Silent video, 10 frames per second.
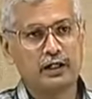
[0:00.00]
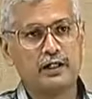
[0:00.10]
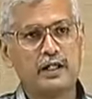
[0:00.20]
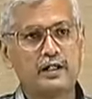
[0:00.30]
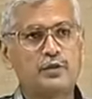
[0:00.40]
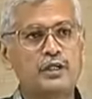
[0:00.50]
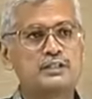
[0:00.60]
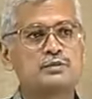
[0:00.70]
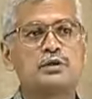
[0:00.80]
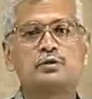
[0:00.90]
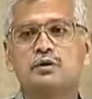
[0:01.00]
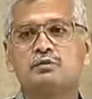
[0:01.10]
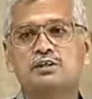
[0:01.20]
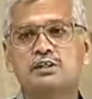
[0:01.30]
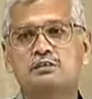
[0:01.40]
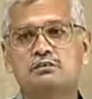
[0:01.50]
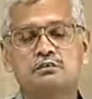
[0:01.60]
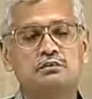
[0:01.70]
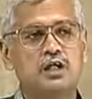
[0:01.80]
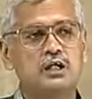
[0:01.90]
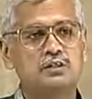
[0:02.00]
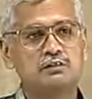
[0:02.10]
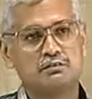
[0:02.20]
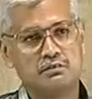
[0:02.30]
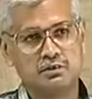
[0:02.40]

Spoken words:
likewise, we could imagine, I mean,